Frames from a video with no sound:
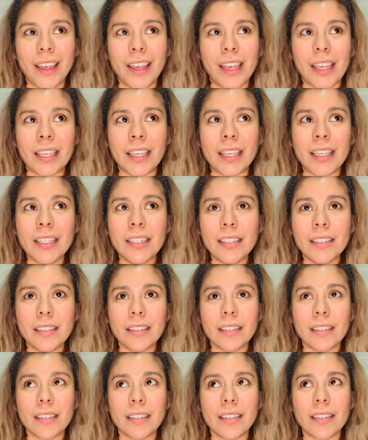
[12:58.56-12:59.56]

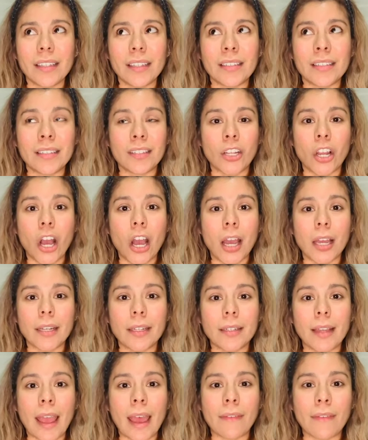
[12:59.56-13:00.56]
he is
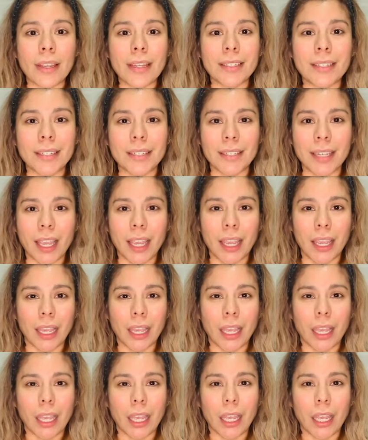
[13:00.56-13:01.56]
not having to
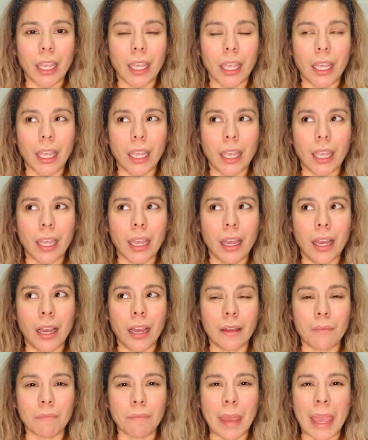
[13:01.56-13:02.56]
take
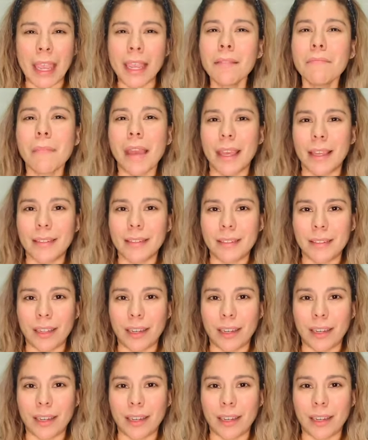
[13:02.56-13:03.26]
um, pain meds